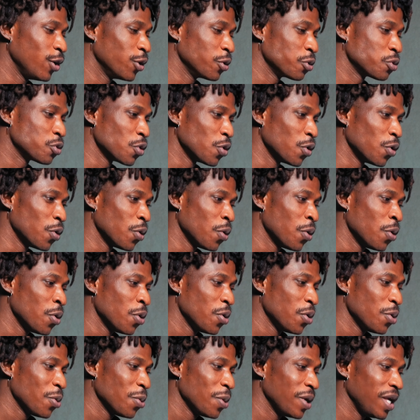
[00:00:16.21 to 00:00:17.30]
So
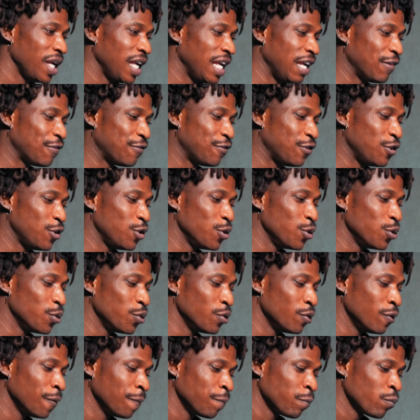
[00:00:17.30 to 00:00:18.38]
if
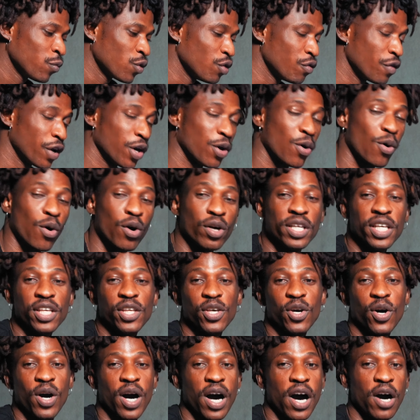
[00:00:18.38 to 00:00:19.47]
you record in
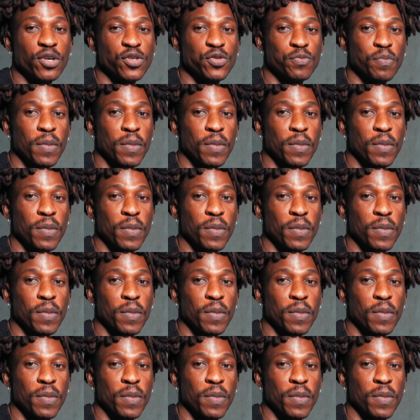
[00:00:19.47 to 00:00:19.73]
your house,